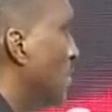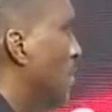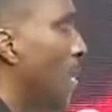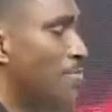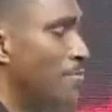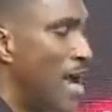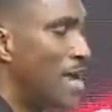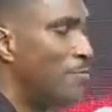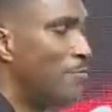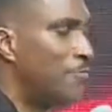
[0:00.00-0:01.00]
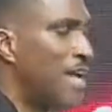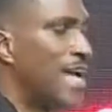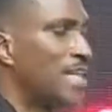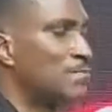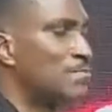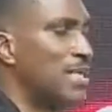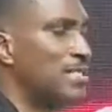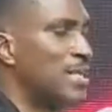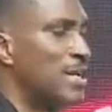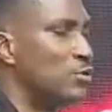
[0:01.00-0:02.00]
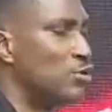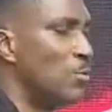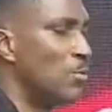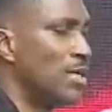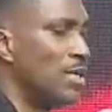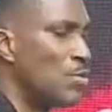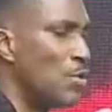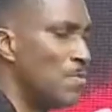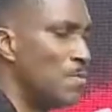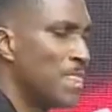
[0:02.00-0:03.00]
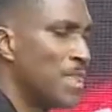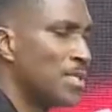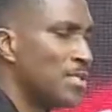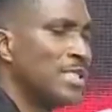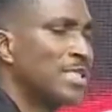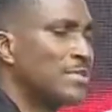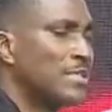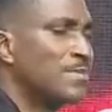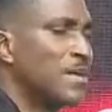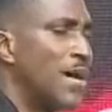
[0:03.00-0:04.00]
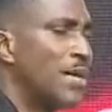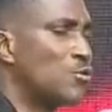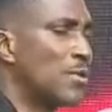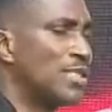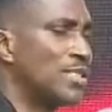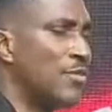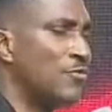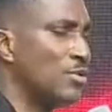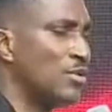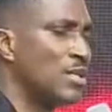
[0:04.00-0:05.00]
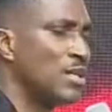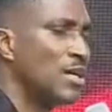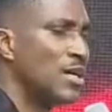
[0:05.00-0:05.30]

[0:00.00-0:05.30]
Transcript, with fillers: My, my father's birthday, Bishop Oyedepo, this September twenty-seventh.